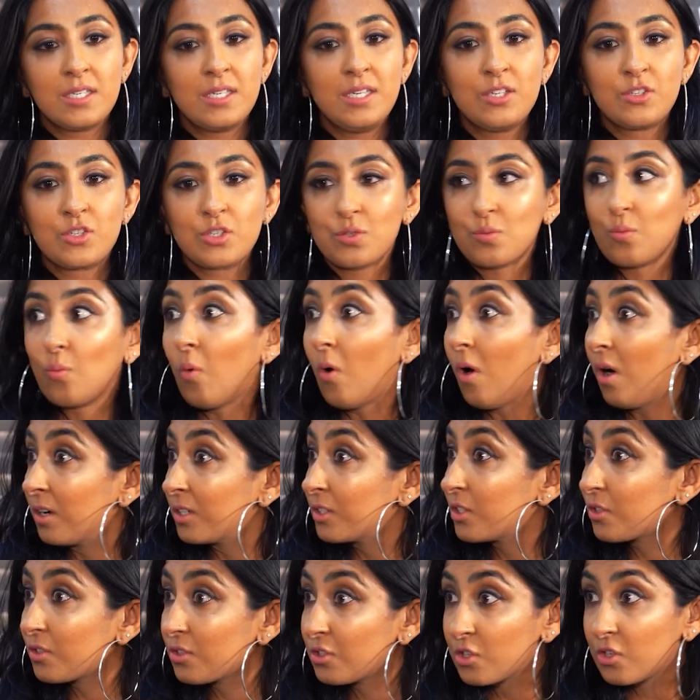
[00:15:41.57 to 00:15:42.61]
he just
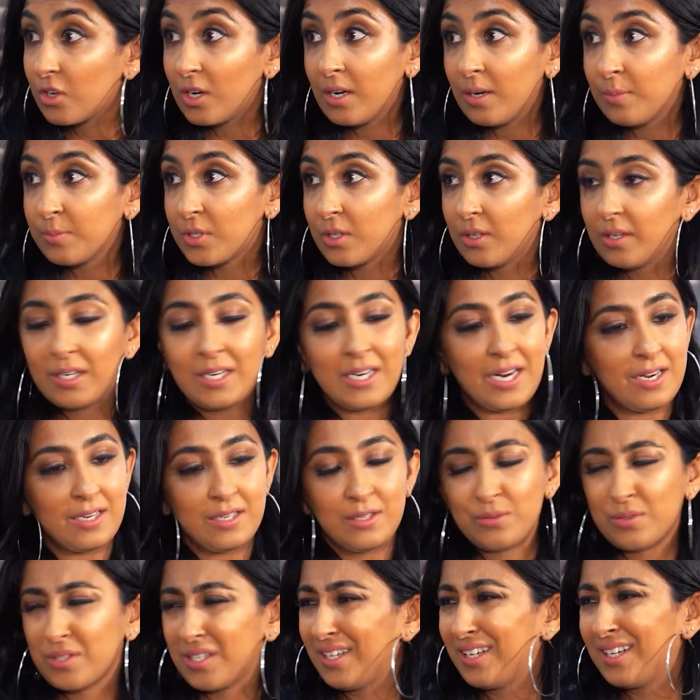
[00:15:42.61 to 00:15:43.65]
walked straight up to her.
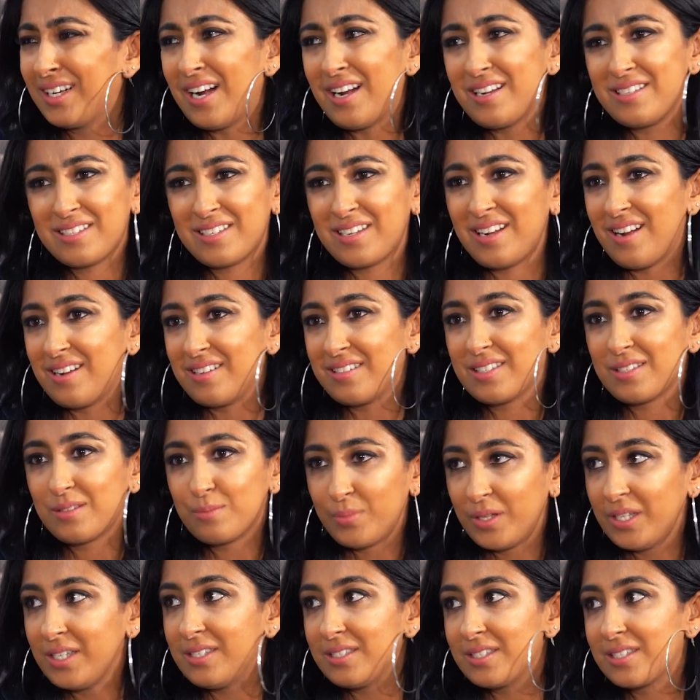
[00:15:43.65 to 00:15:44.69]
He was like, guys,
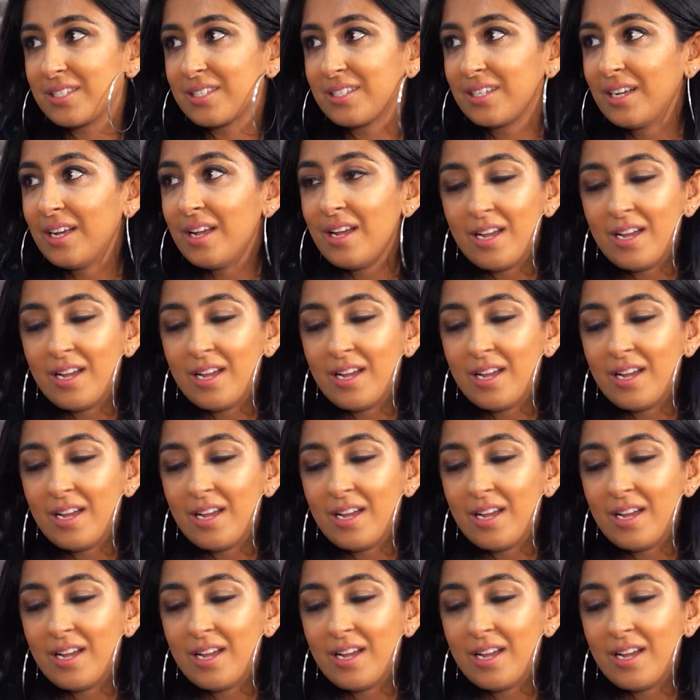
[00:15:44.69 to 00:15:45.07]
please.